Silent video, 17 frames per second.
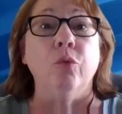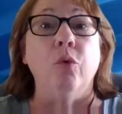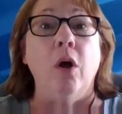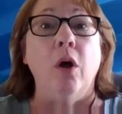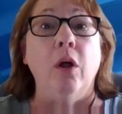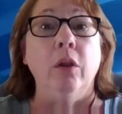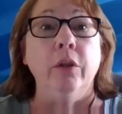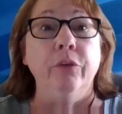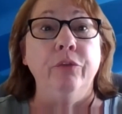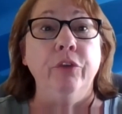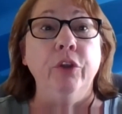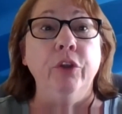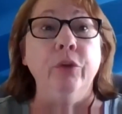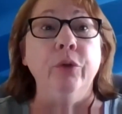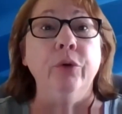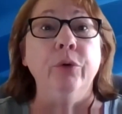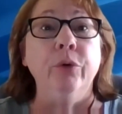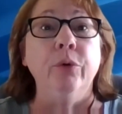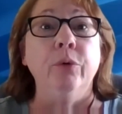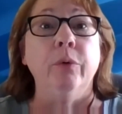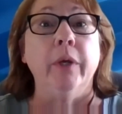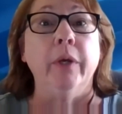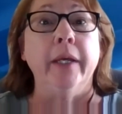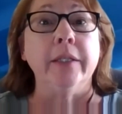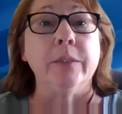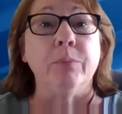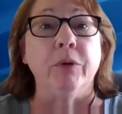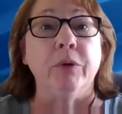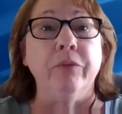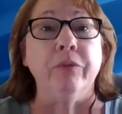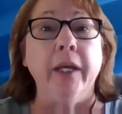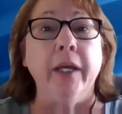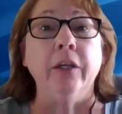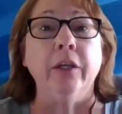all of you as
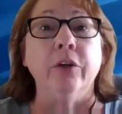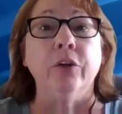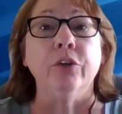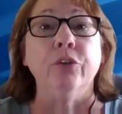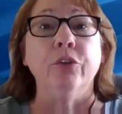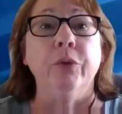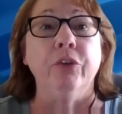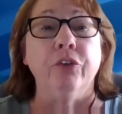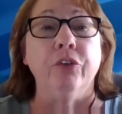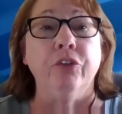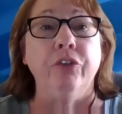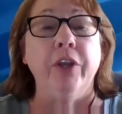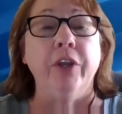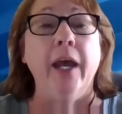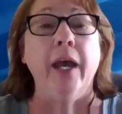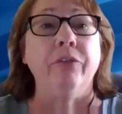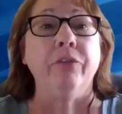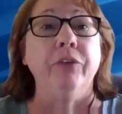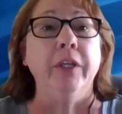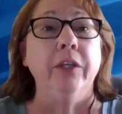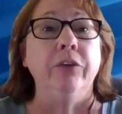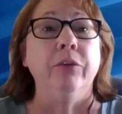providers with your staff need